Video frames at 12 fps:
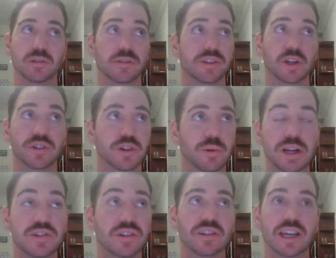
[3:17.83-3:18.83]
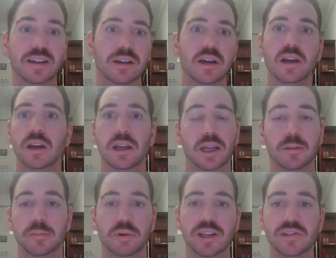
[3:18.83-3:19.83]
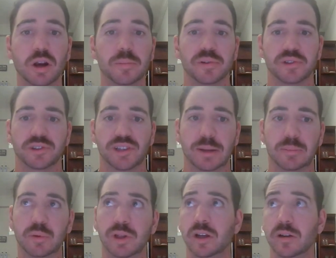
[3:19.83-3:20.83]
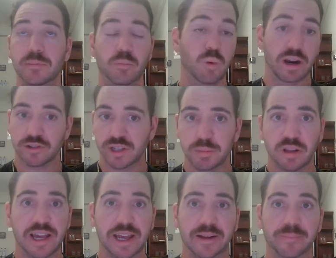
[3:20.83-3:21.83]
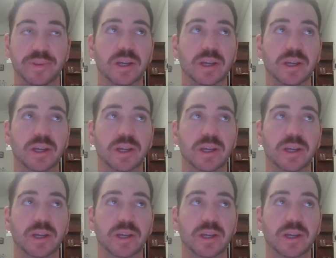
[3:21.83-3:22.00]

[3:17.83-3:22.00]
Or if there's a question like in Bryce Harper's example, where's he playing?